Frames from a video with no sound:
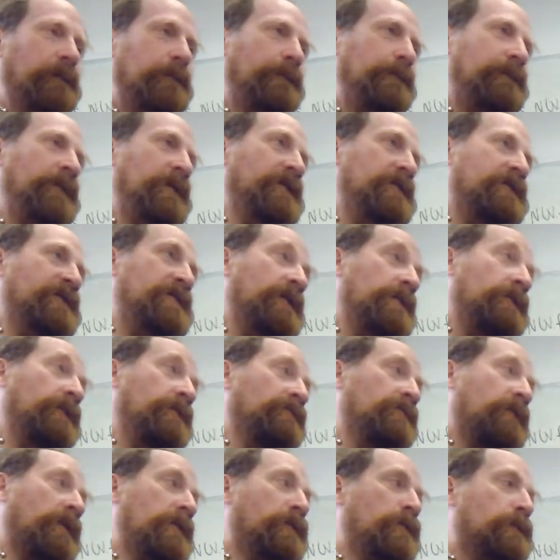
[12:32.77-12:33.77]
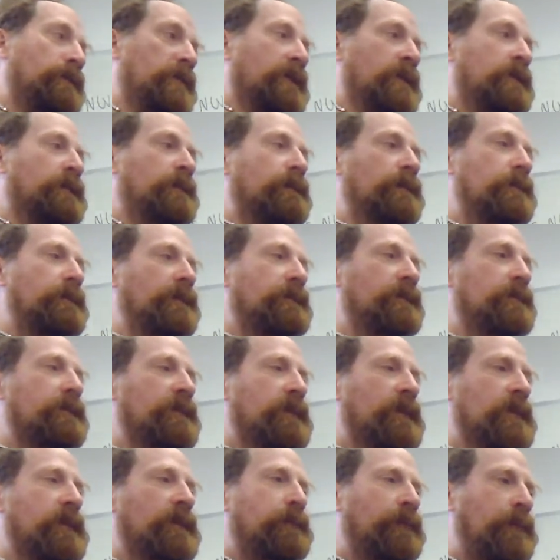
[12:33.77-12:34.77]
But to the Roman,
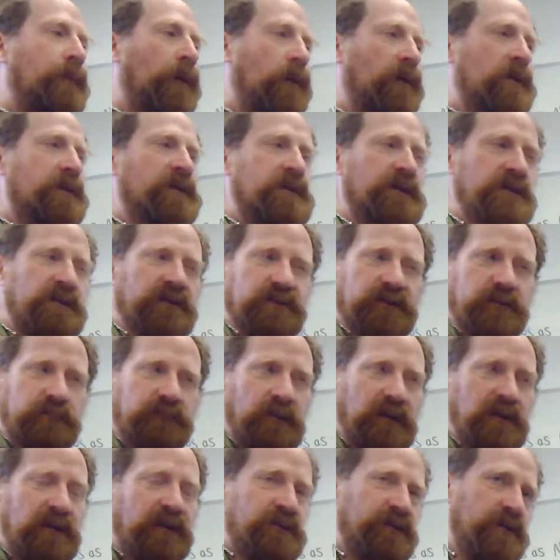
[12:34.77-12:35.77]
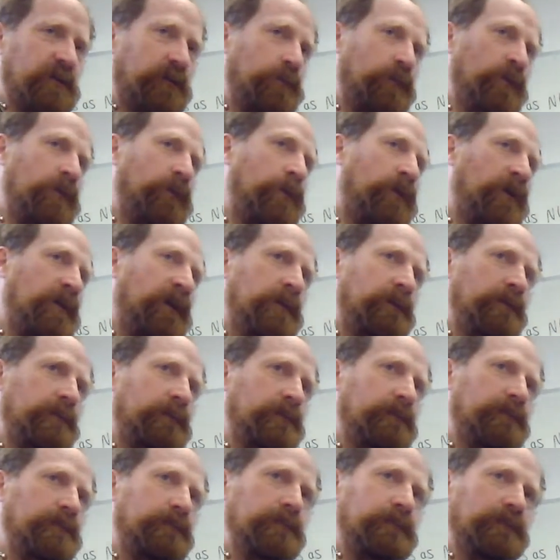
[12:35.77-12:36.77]
politics and religion were quite
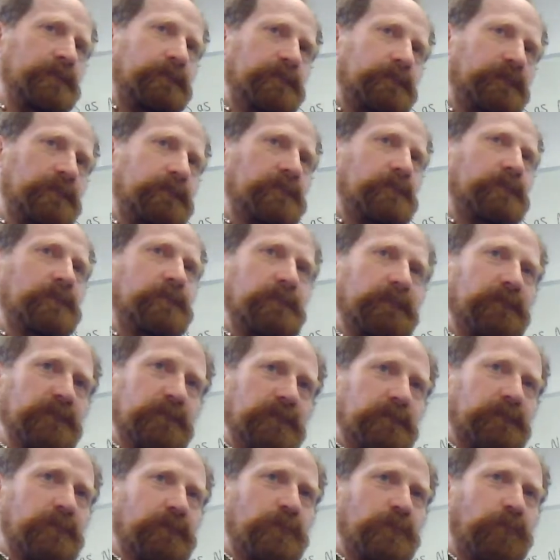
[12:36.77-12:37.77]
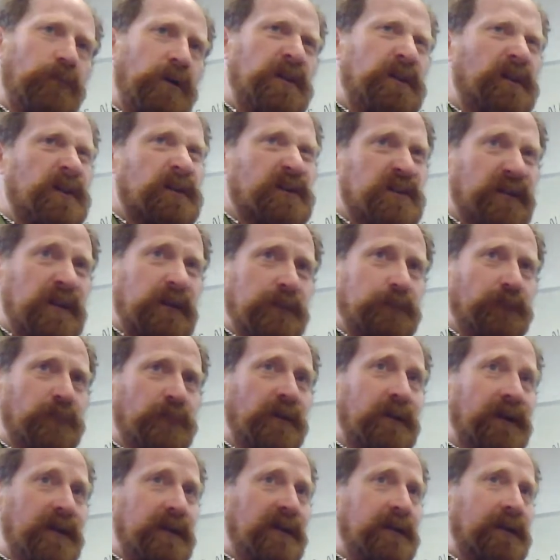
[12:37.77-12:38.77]
one and the same,
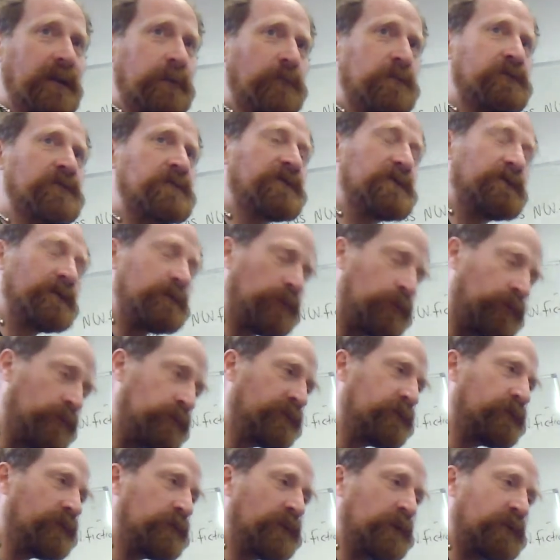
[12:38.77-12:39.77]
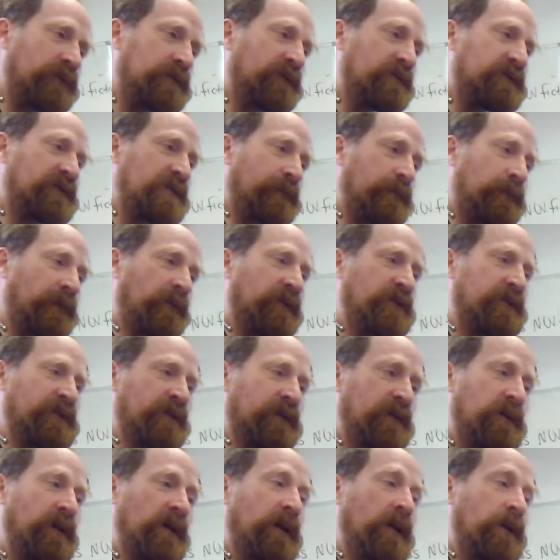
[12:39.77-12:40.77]
really. There wasn't an awful lot of
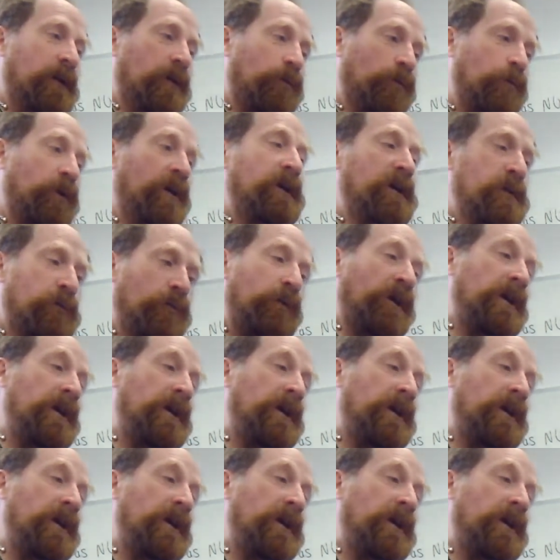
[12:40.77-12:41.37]
separation. We